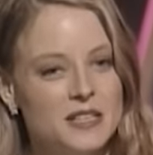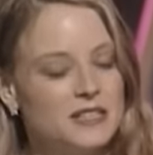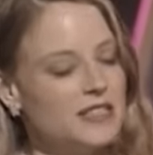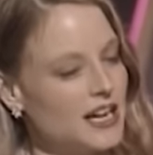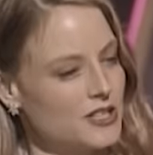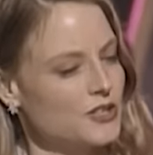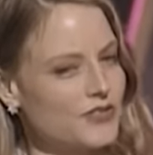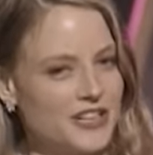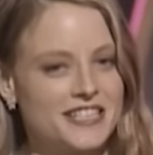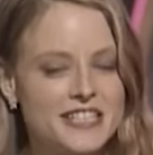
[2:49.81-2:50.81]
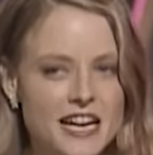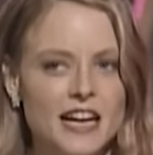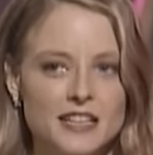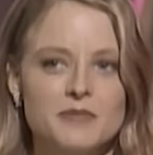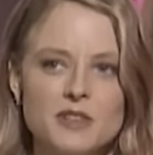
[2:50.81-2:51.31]
not just for his
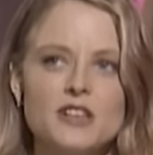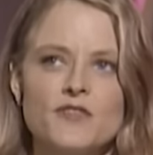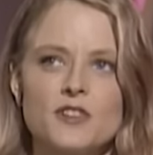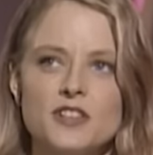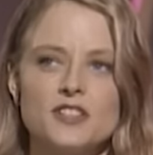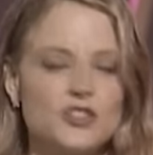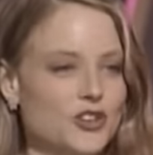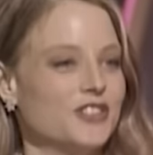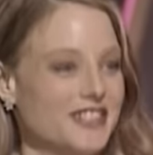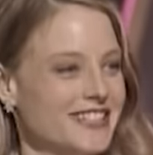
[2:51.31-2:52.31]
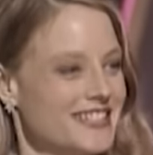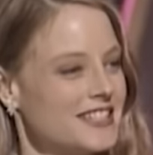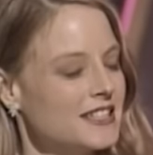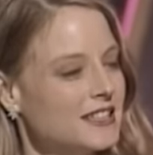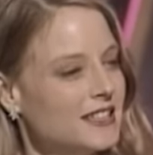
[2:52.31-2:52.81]
talent, but for his
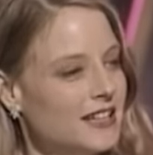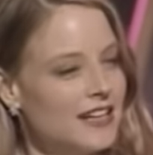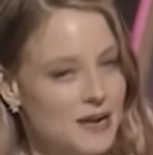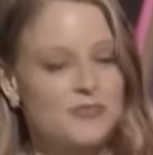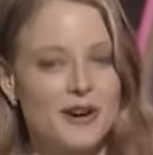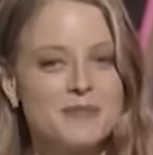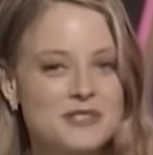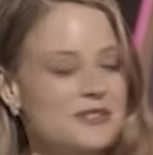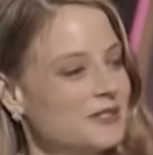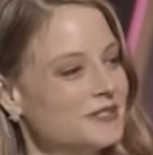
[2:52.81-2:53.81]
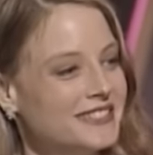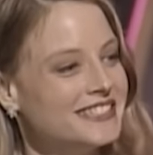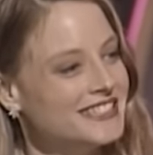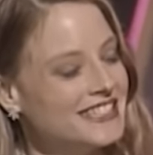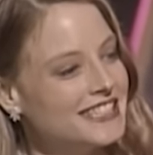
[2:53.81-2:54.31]
goodness, I promise you.
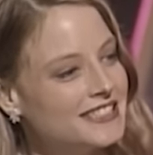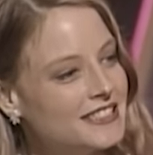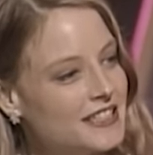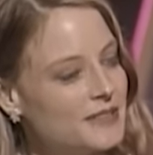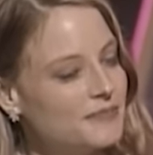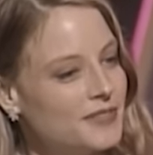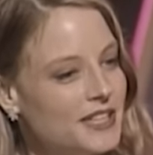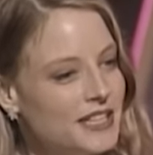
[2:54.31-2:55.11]
And um,